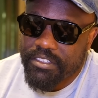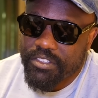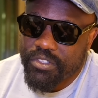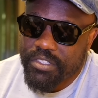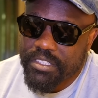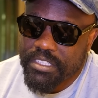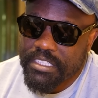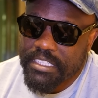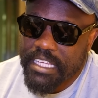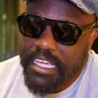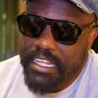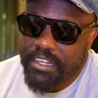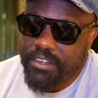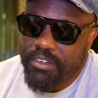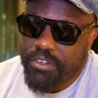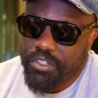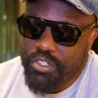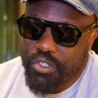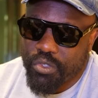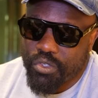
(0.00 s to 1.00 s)
Do you understand?
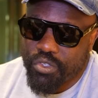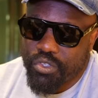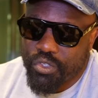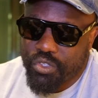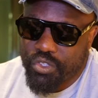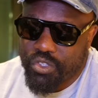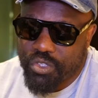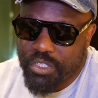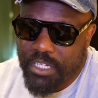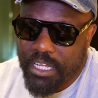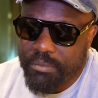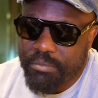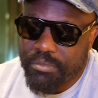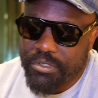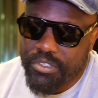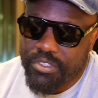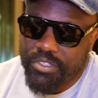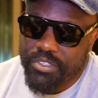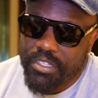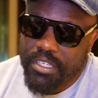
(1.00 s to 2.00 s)
On your
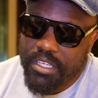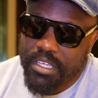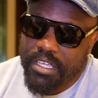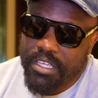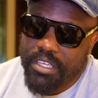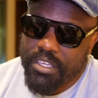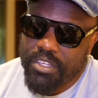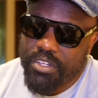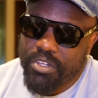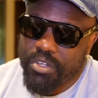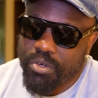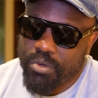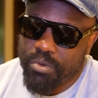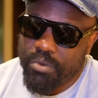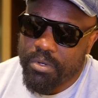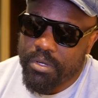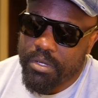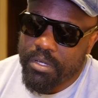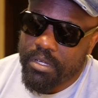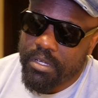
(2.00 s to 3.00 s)
numbers, you
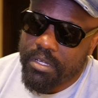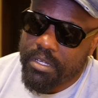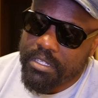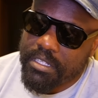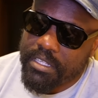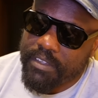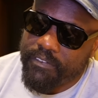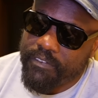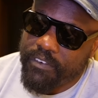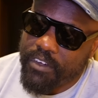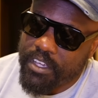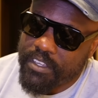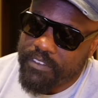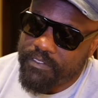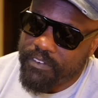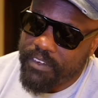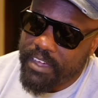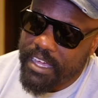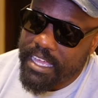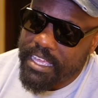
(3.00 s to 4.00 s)
know, the first
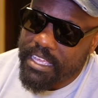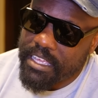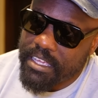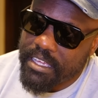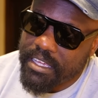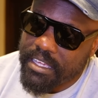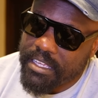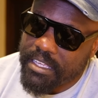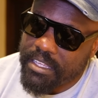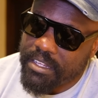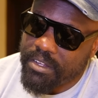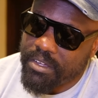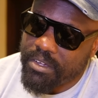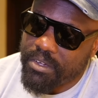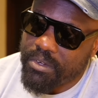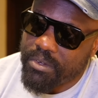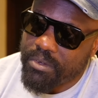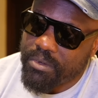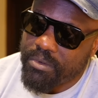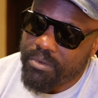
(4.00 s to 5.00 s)
fight, you
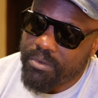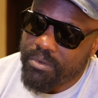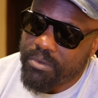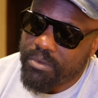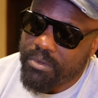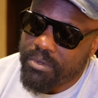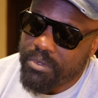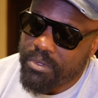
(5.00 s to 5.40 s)
know,